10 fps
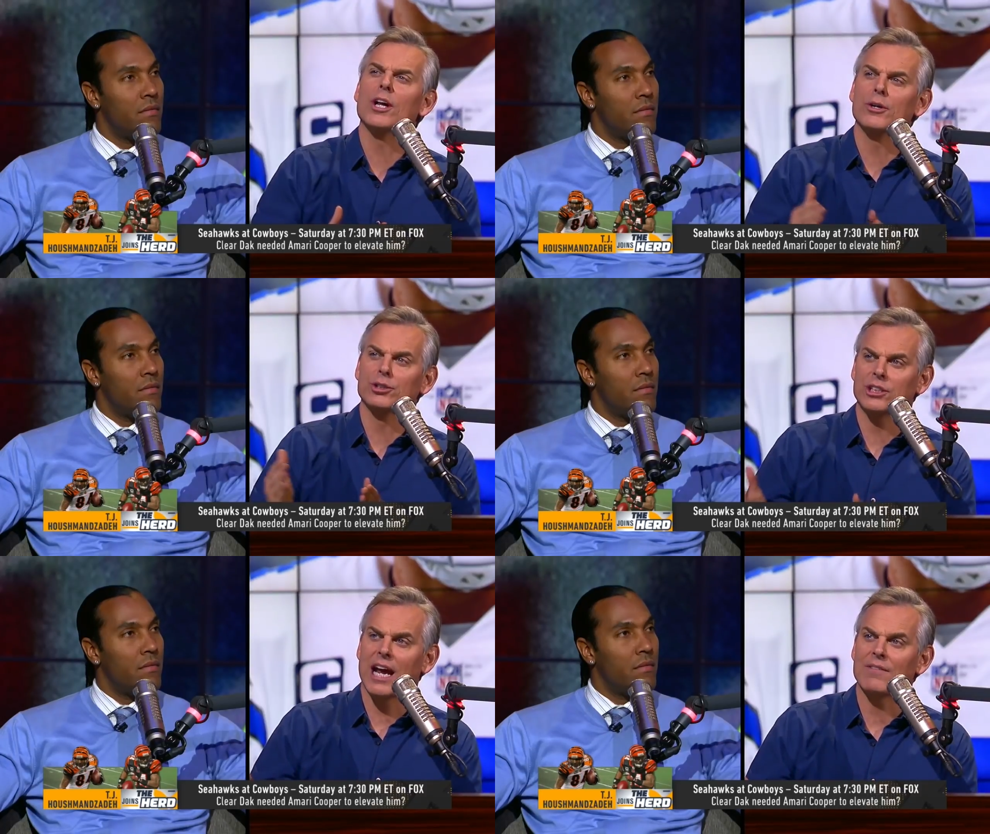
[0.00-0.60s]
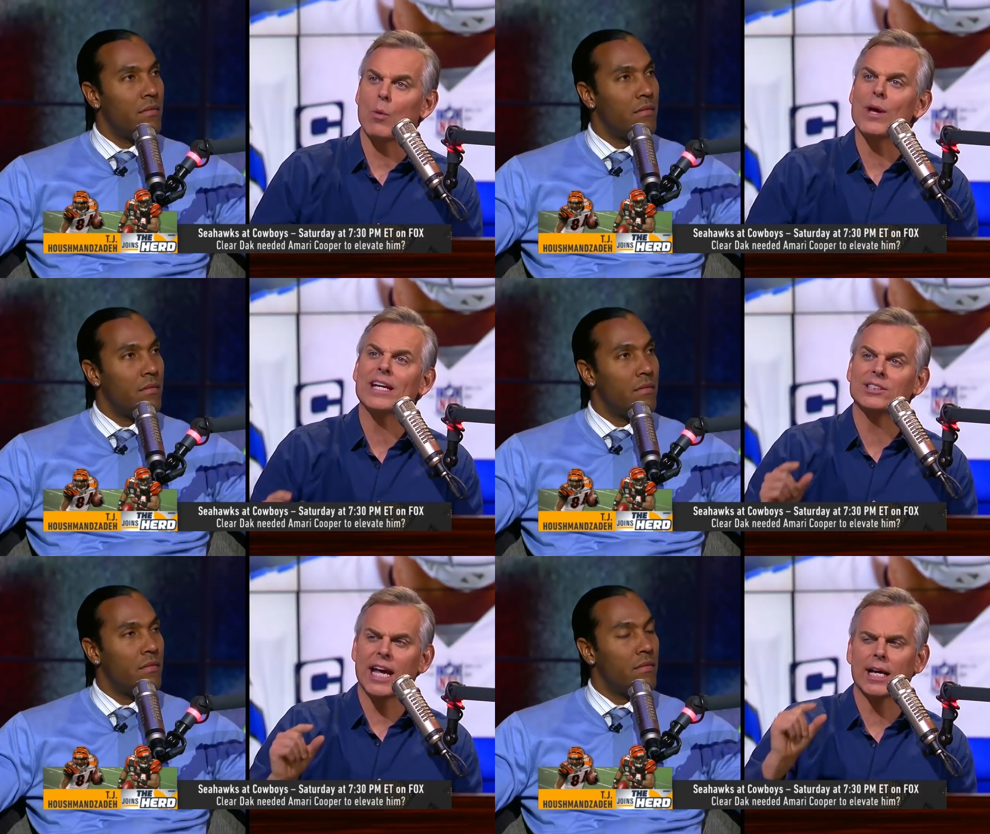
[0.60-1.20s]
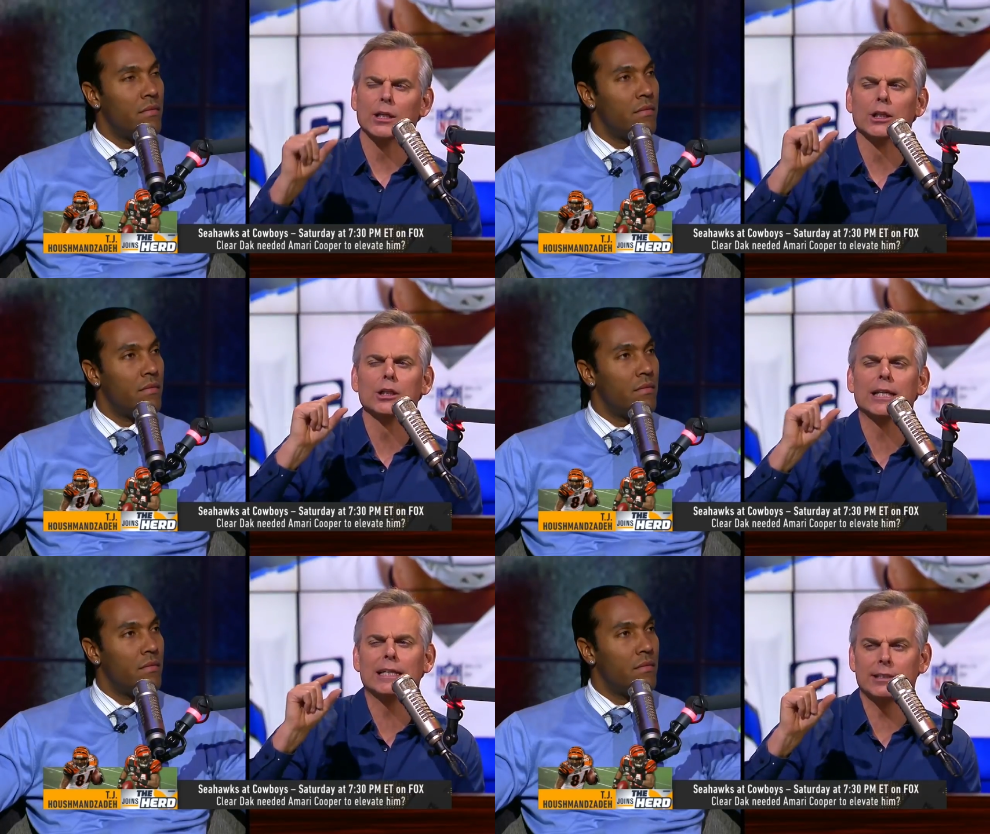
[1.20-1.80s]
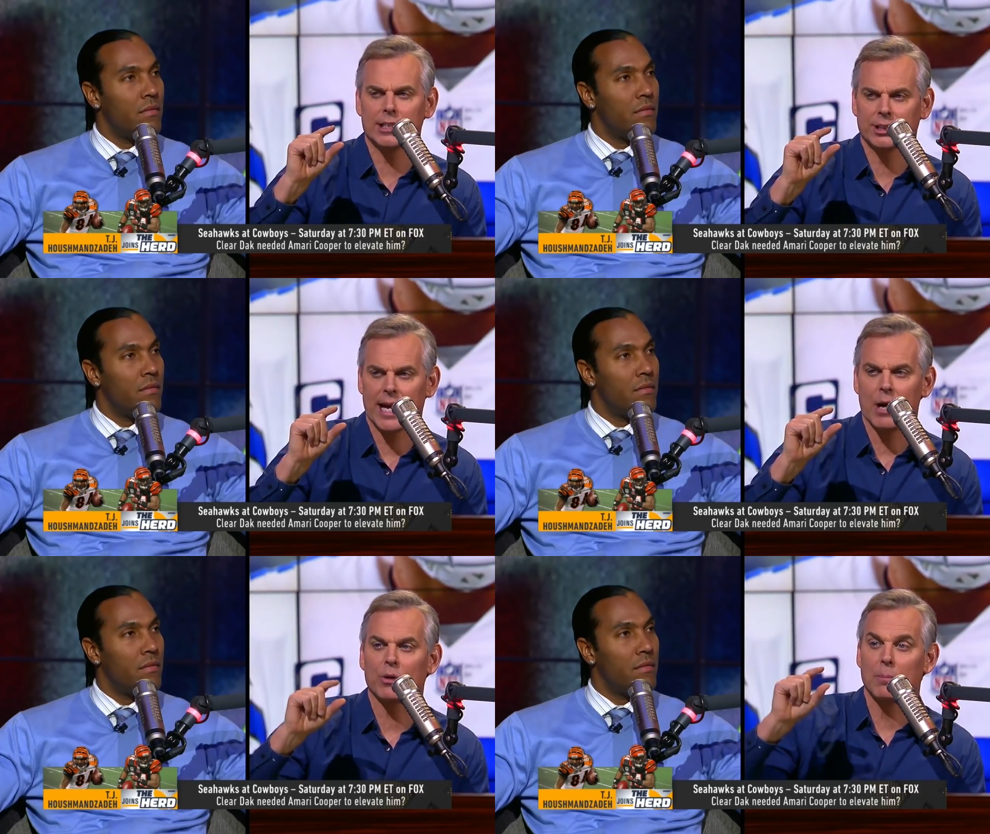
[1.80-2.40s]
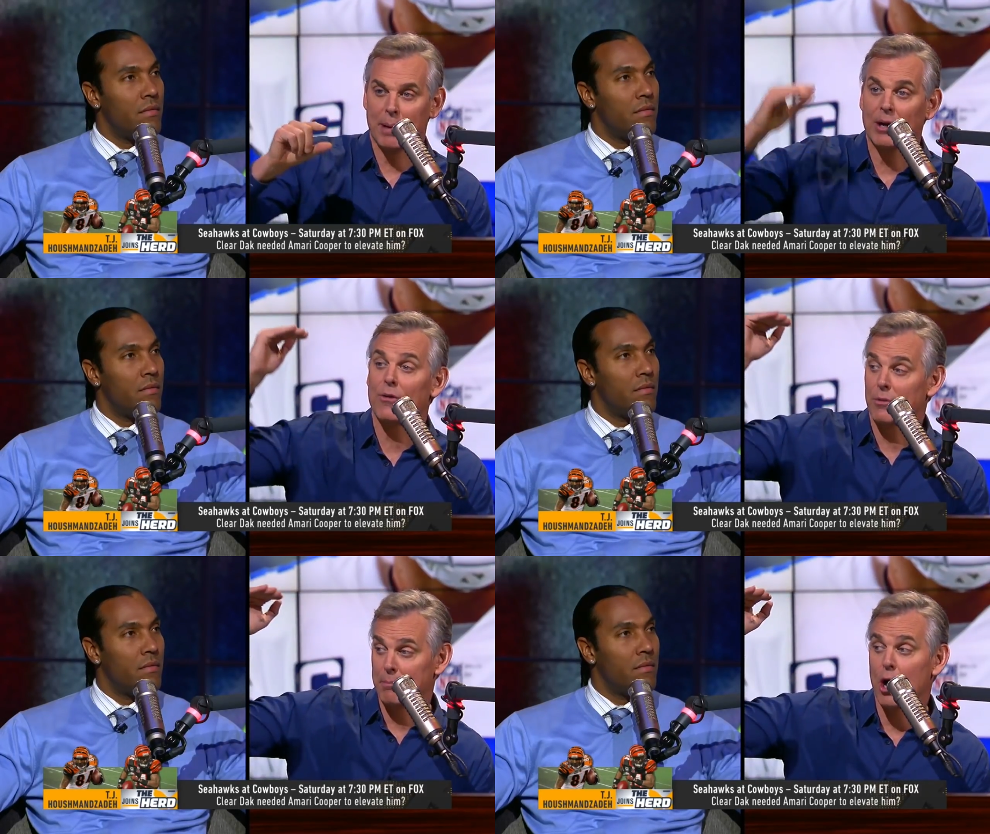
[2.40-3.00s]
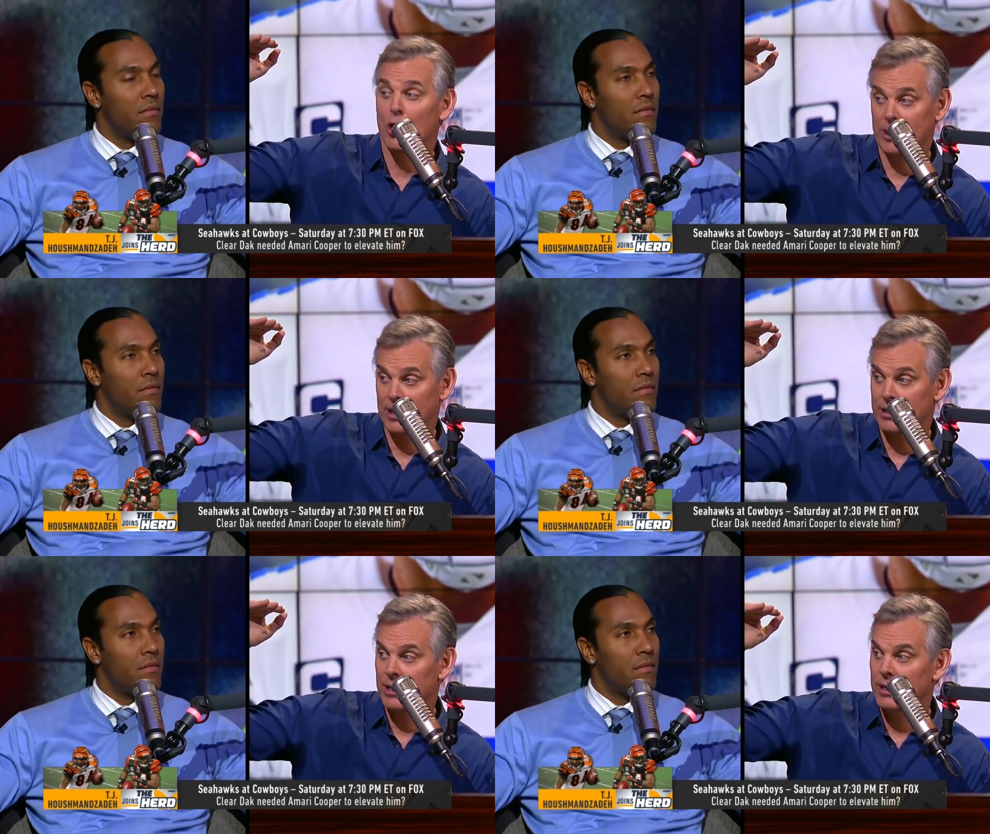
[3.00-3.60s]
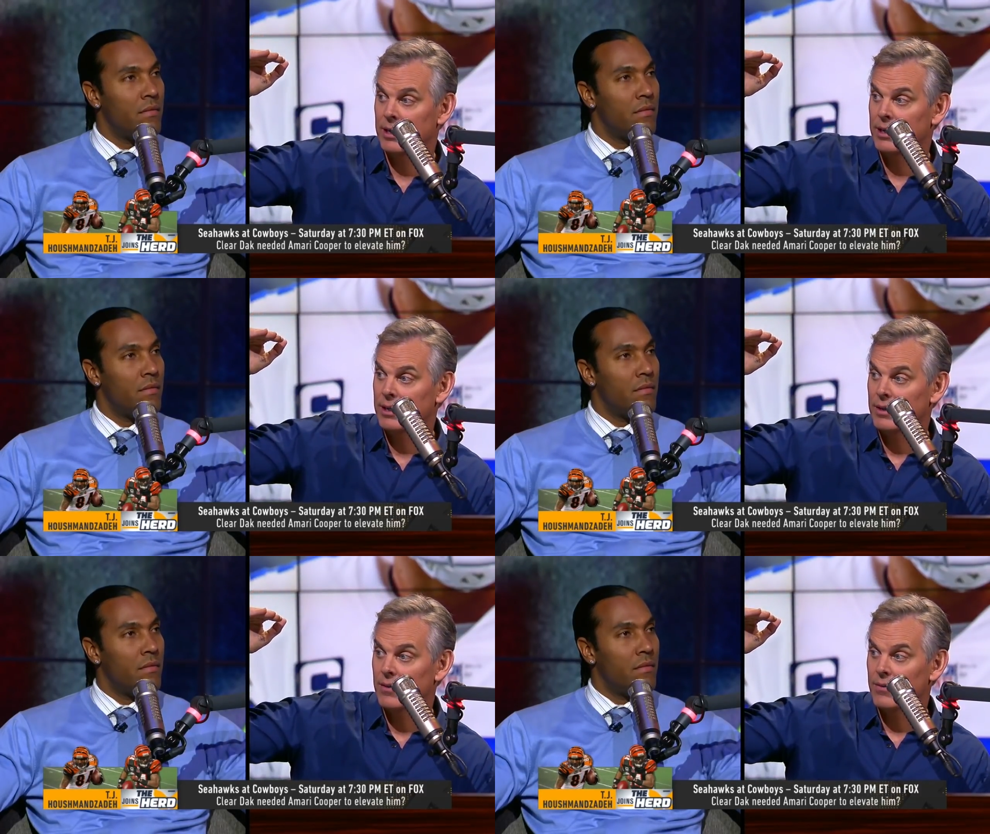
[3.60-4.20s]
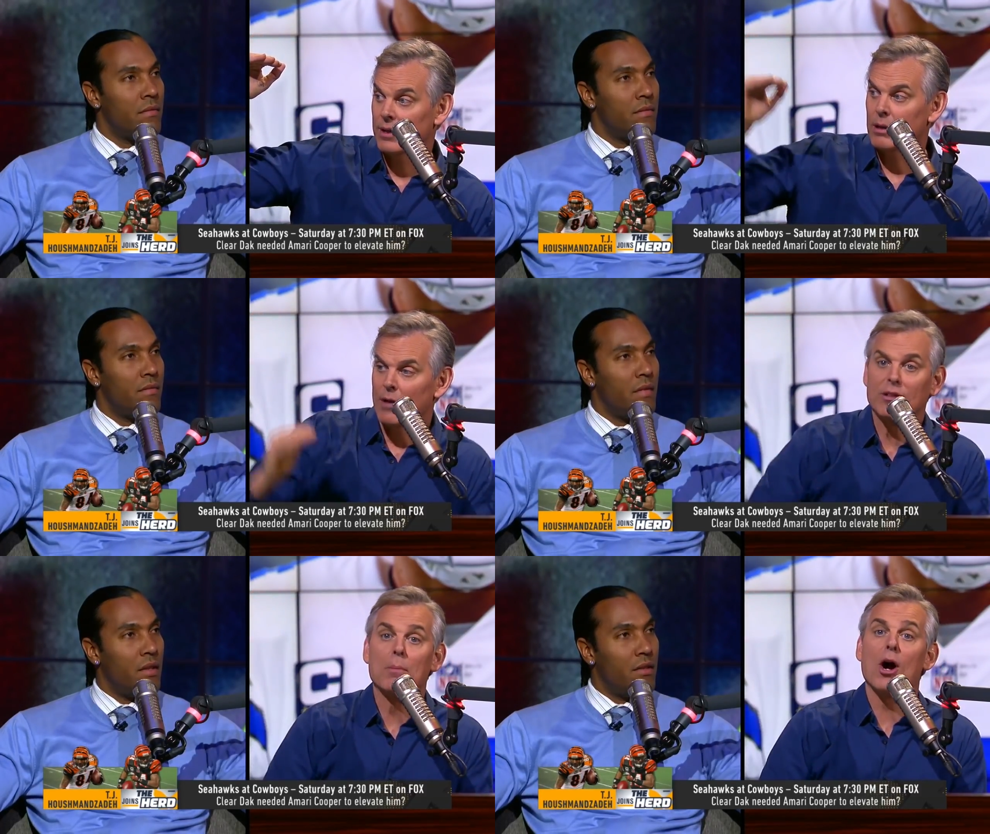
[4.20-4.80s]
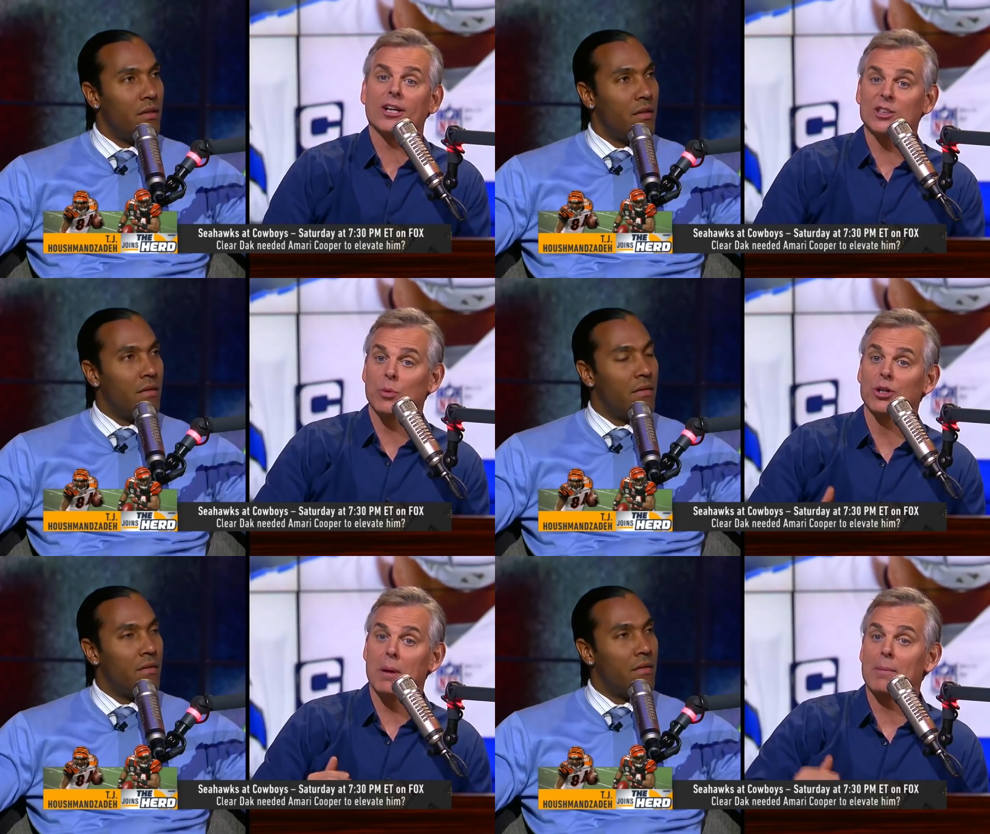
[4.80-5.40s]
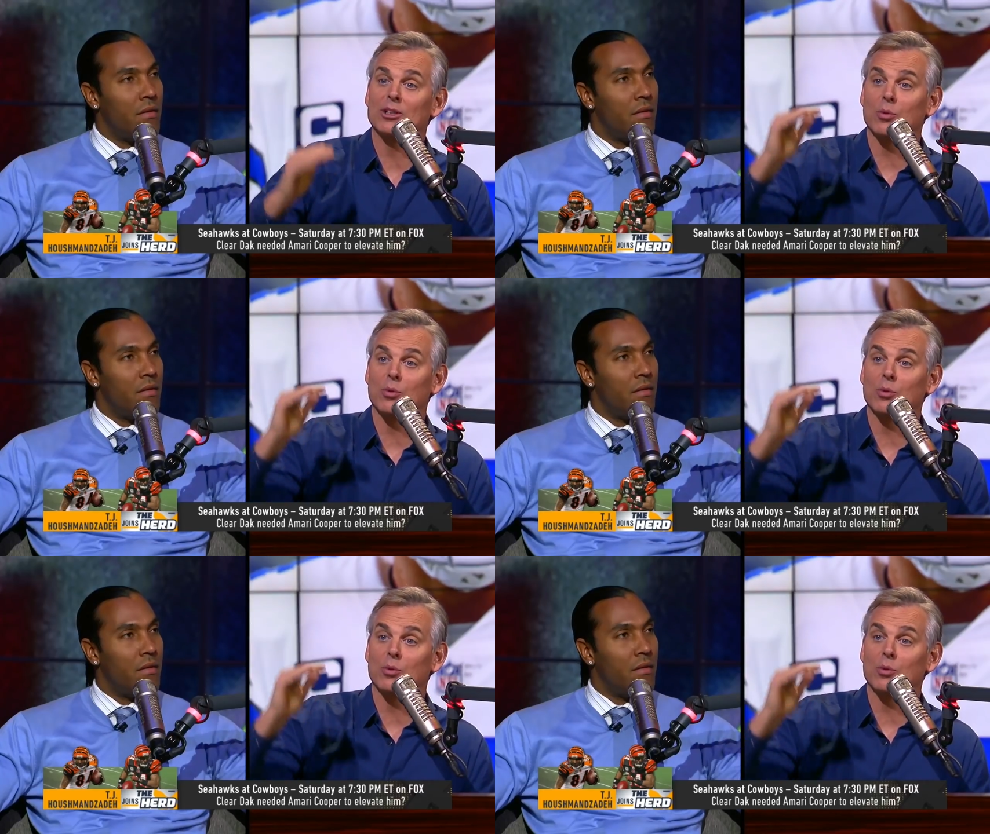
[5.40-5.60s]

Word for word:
Speaker 1: understand that we can take a little discount compared to the market. You know, if the market's willing to pay me